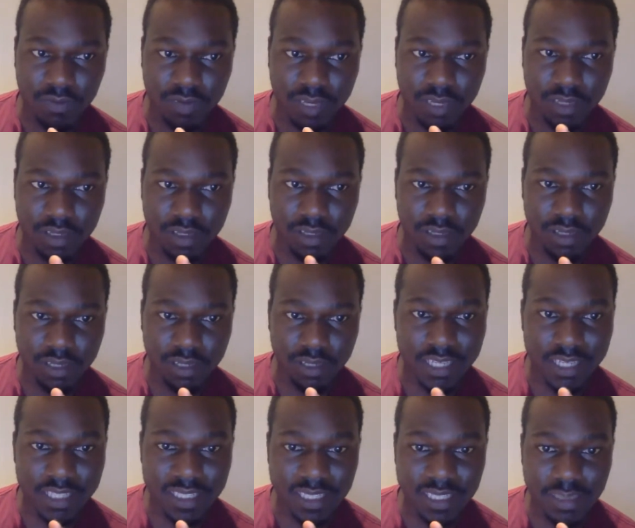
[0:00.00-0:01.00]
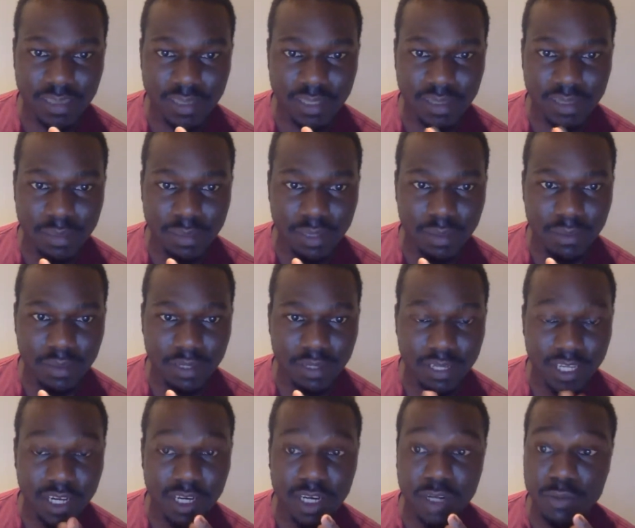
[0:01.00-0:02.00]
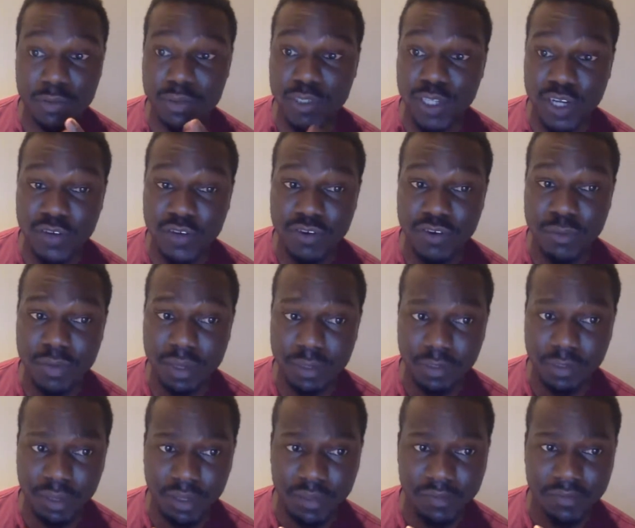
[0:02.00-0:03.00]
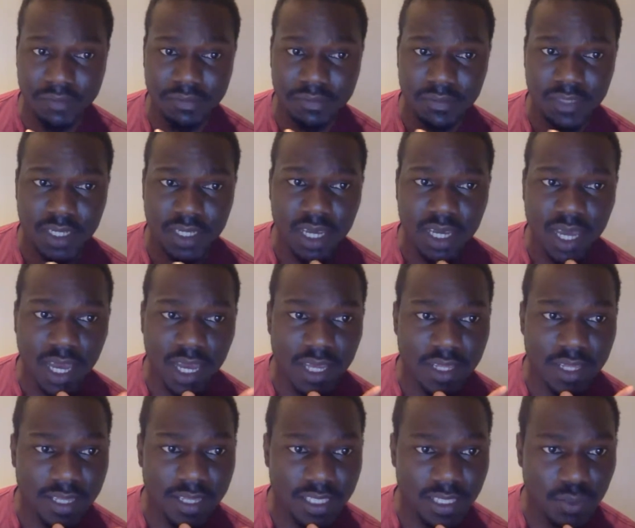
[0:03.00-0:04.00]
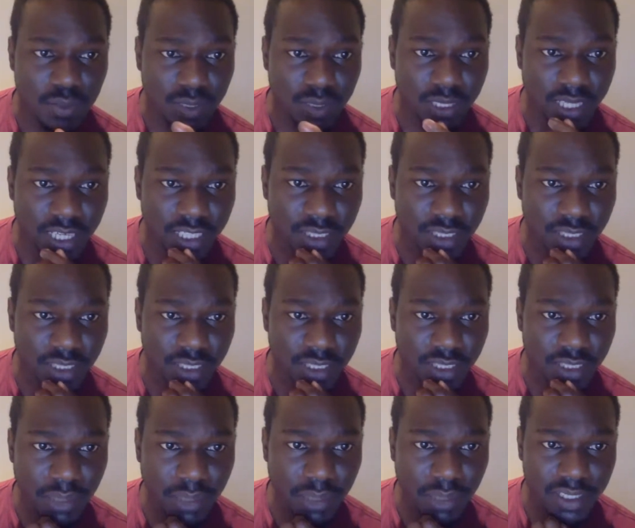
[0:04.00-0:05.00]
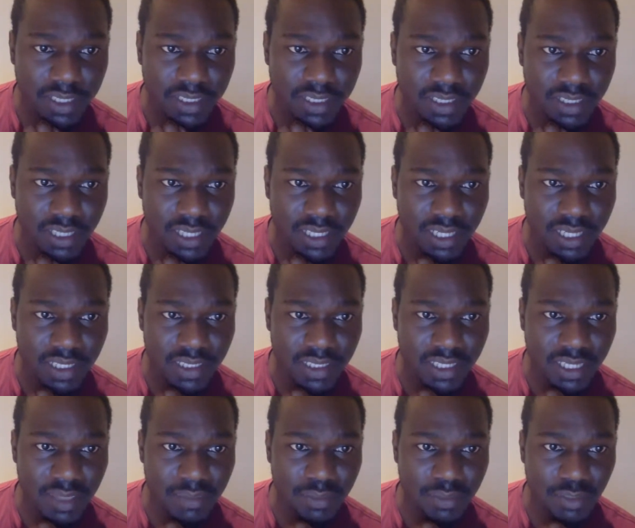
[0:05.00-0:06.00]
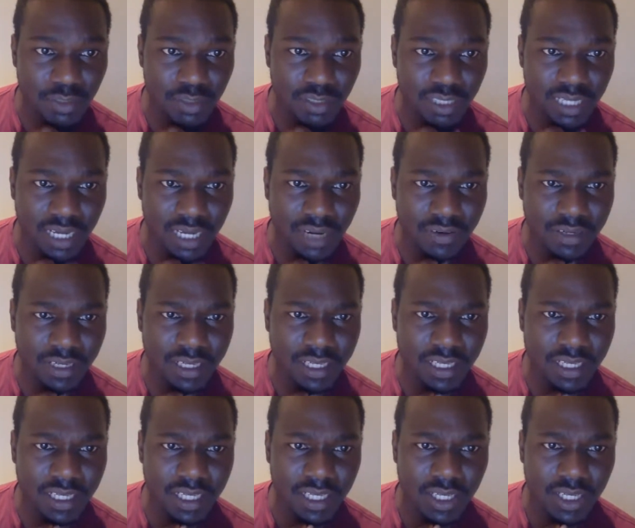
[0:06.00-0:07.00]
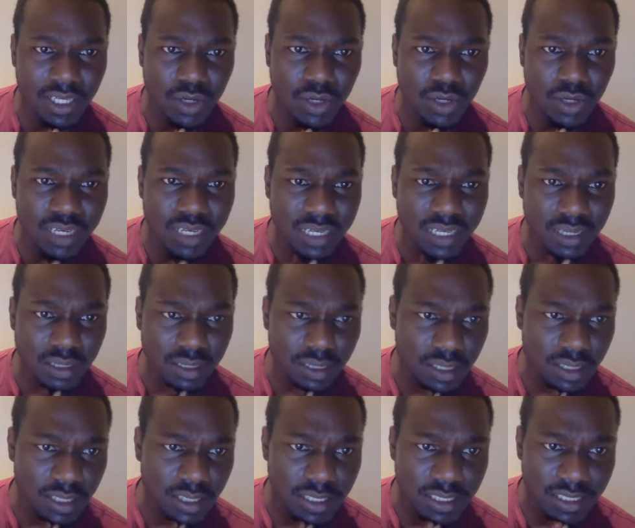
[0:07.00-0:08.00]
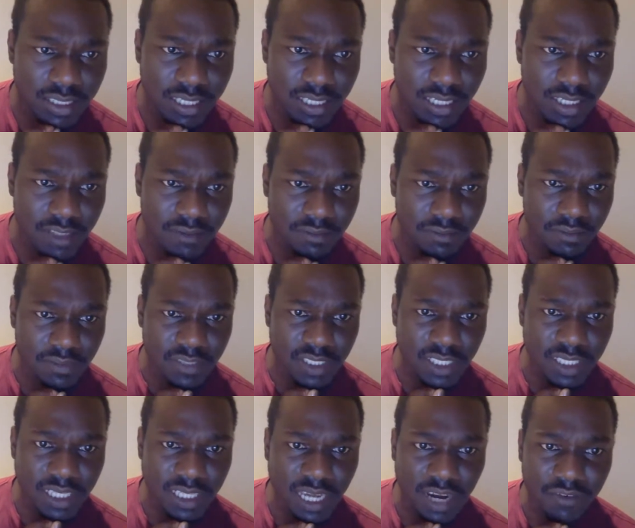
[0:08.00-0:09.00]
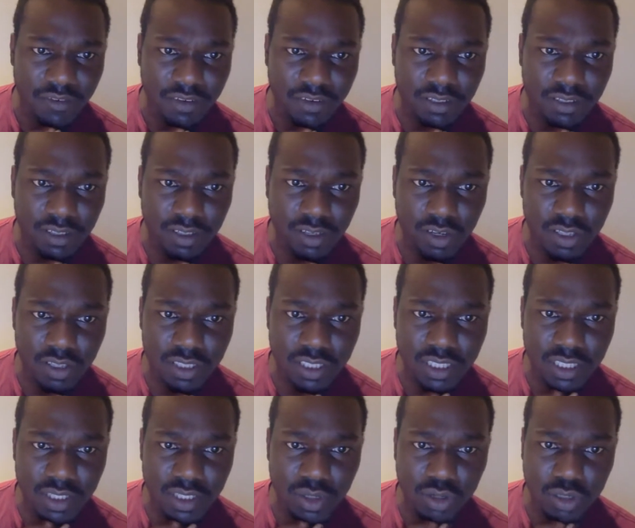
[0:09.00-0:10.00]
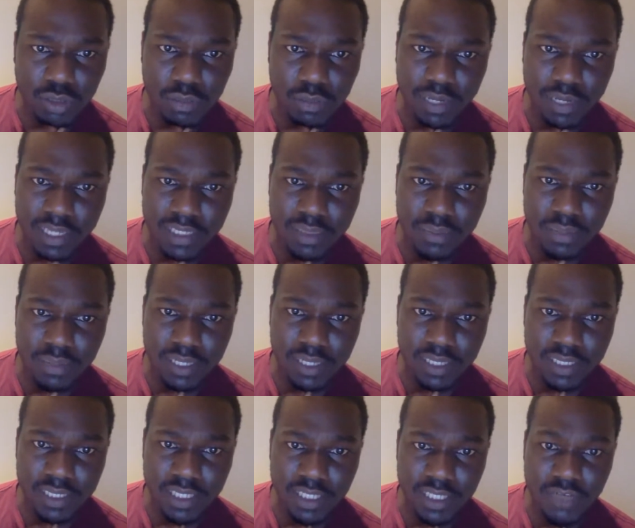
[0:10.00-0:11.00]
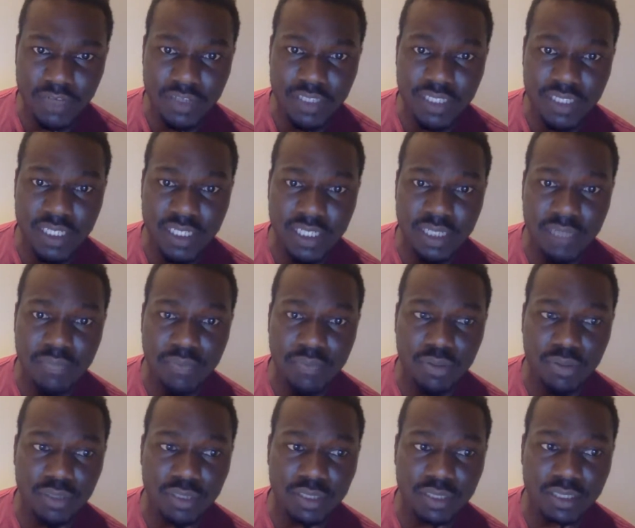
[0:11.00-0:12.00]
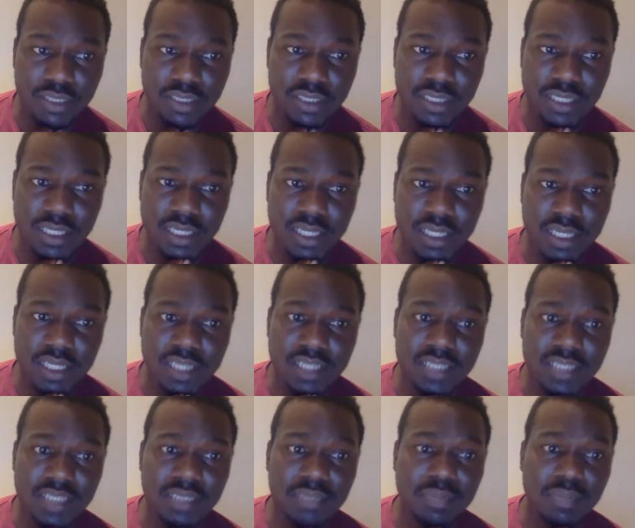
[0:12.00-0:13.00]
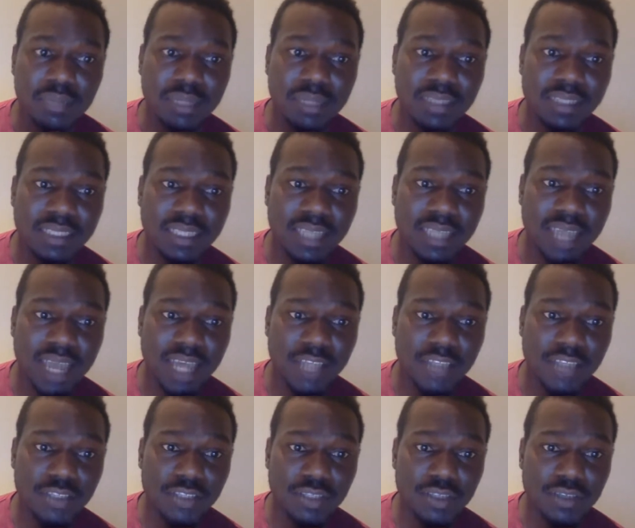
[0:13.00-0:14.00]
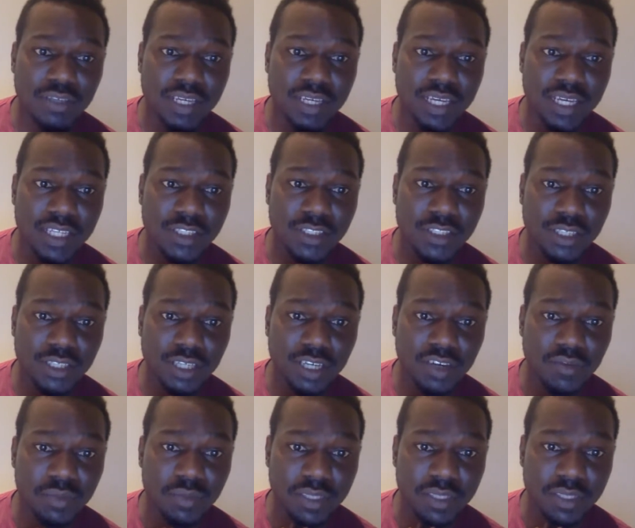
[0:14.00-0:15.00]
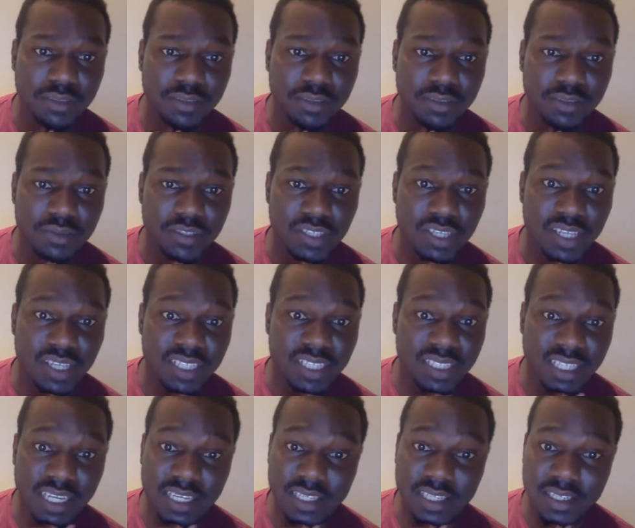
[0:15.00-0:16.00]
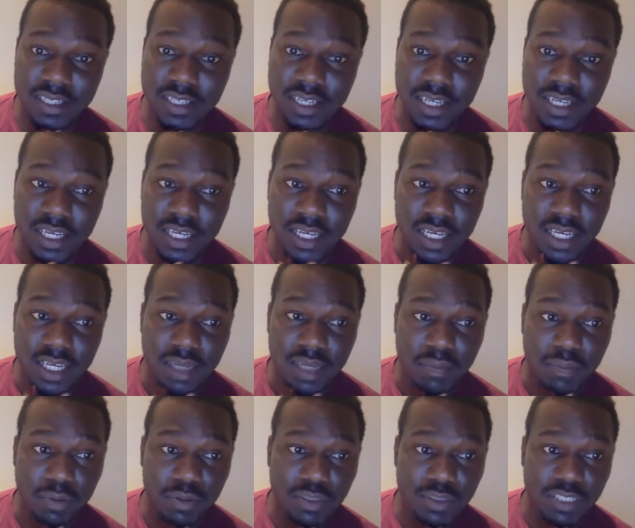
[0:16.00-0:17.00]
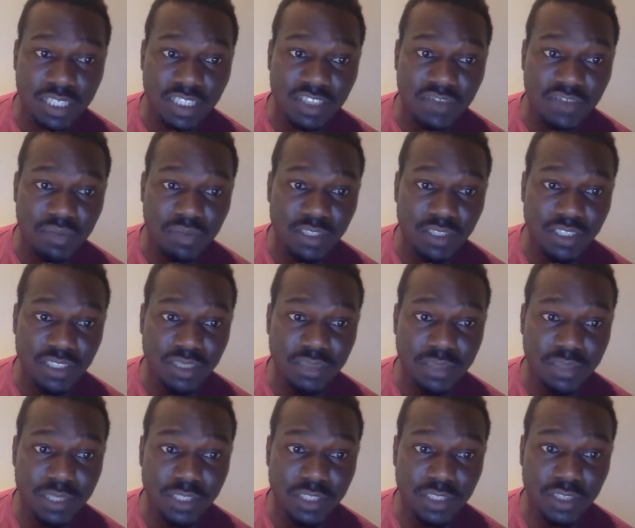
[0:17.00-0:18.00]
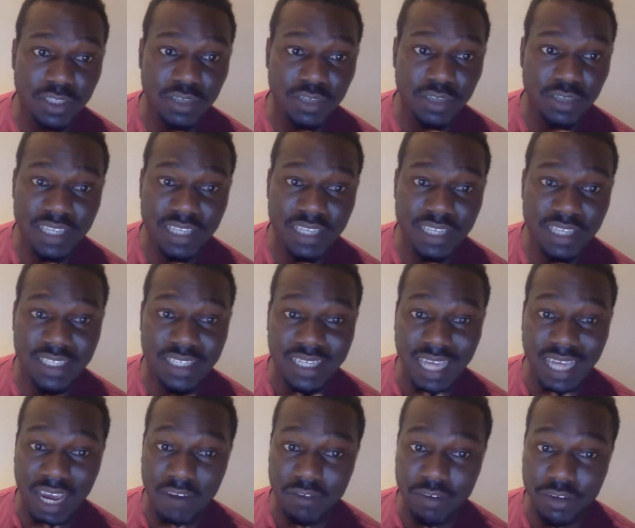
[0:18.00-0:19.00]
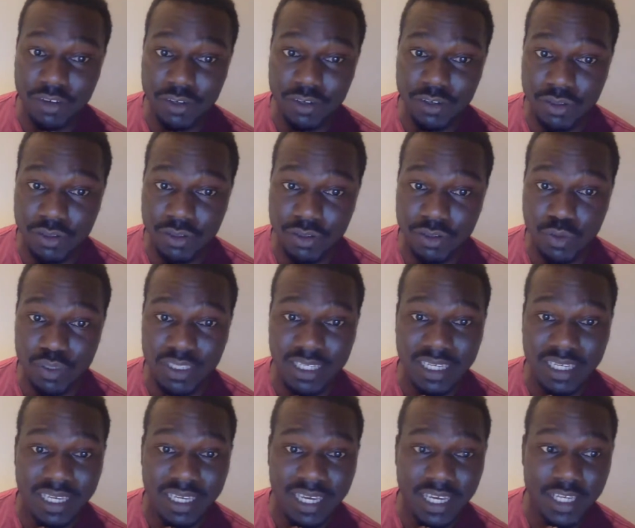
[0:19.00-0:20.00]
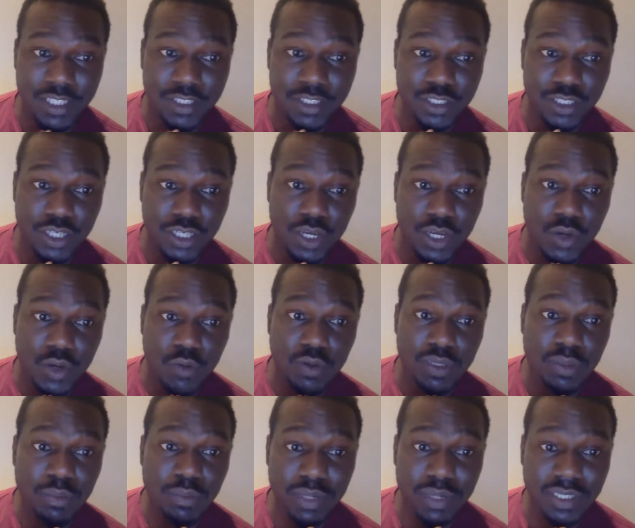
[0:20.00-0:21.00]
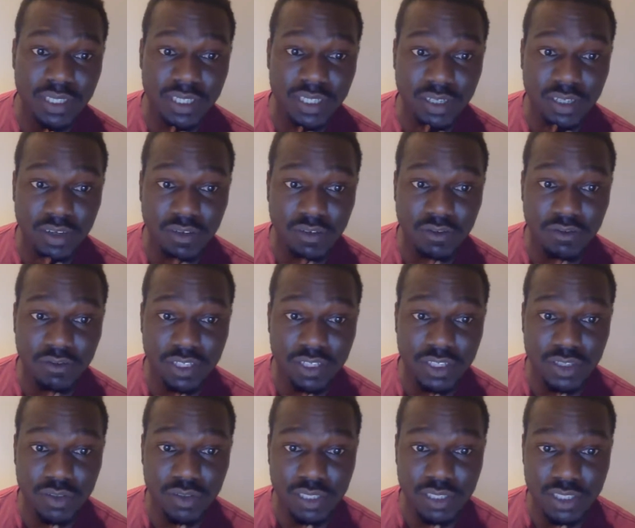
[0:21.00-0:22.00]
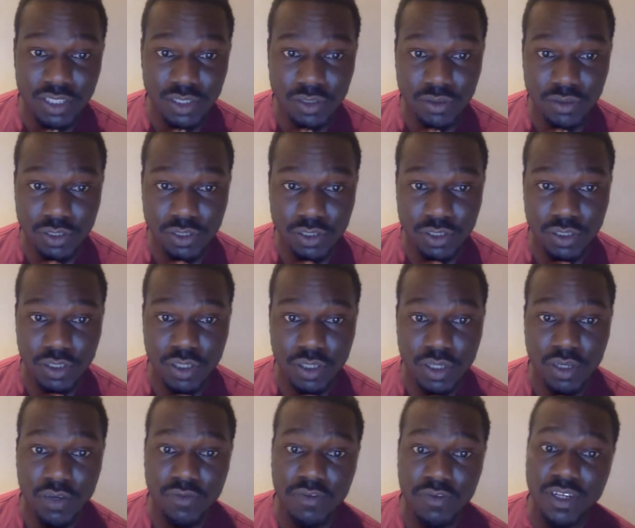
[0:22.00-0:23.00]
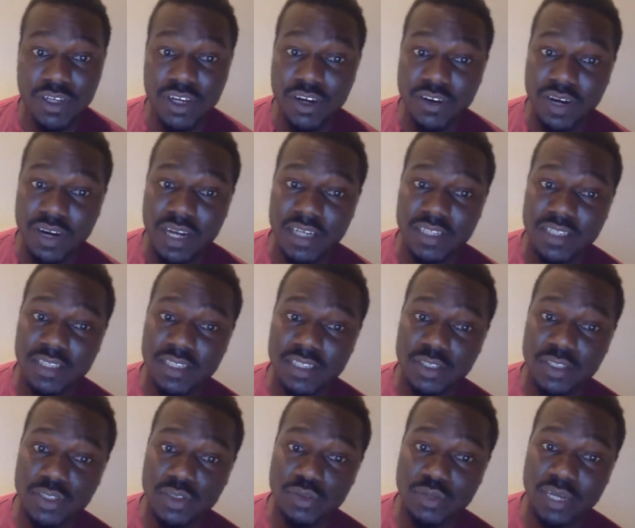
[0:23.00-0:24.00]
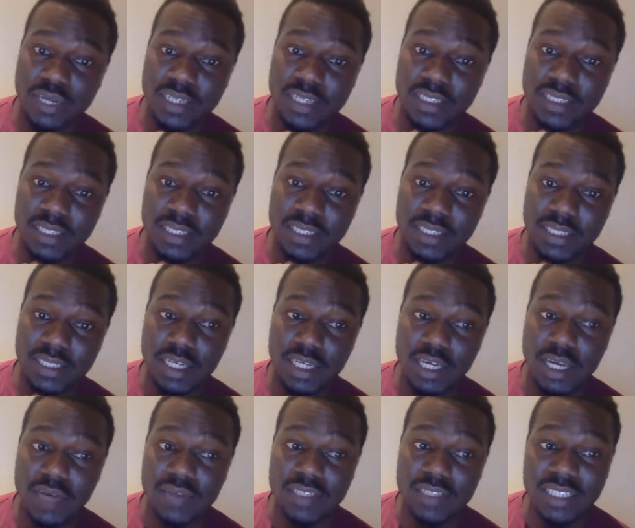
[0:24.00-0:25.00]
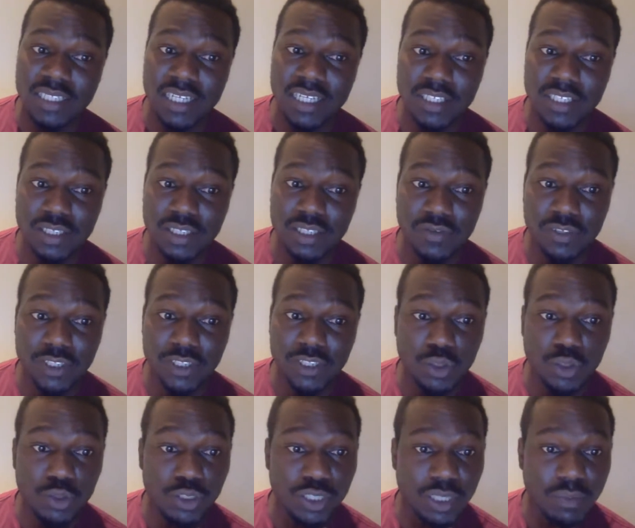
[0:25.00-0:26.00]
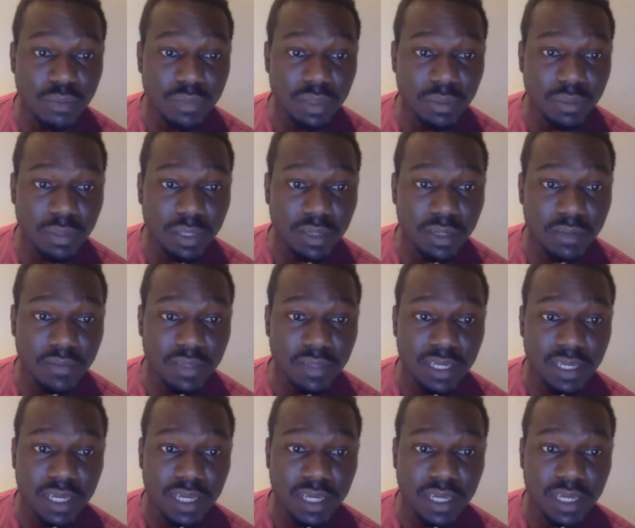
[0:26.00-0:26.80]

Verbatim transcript: Haiti being a member. They are an observer member. And this is what the Haitian Prime Minister at that time, Dr. Gary Conille, said, that the African continent occupies a place increasingly important in the diplomatic action of the Haitian government. To this end, the process of participation of Haiti in the African Union was engaged with the president of the regional institution for the grant to Haiti of a status of associate member